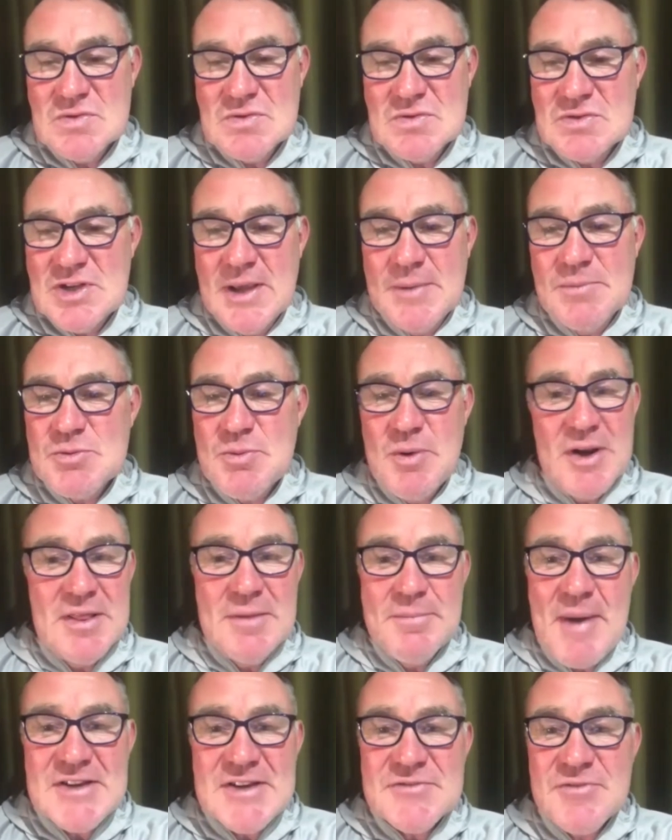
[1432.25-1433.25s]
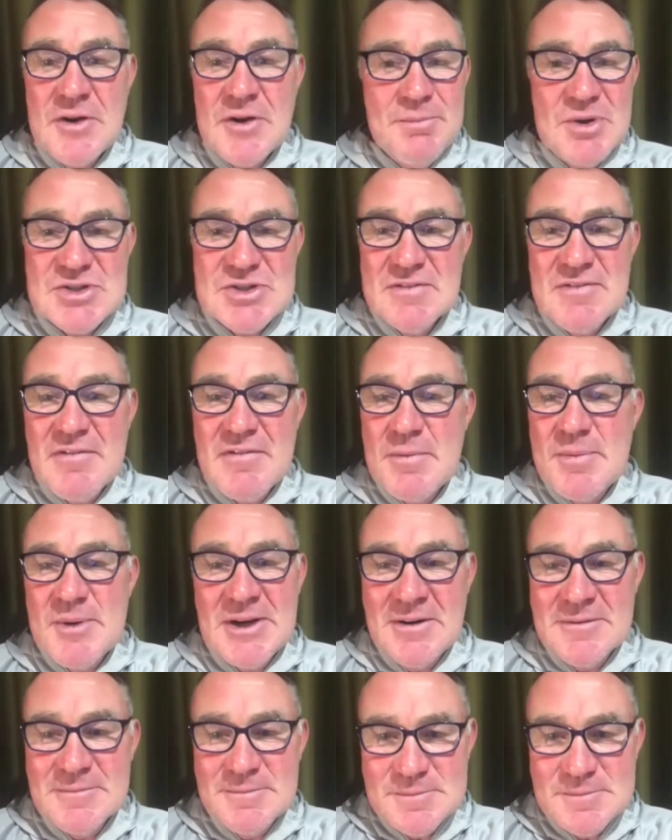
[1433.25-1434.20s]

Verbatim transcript: Team spirit, the best fun bus I've ever been on.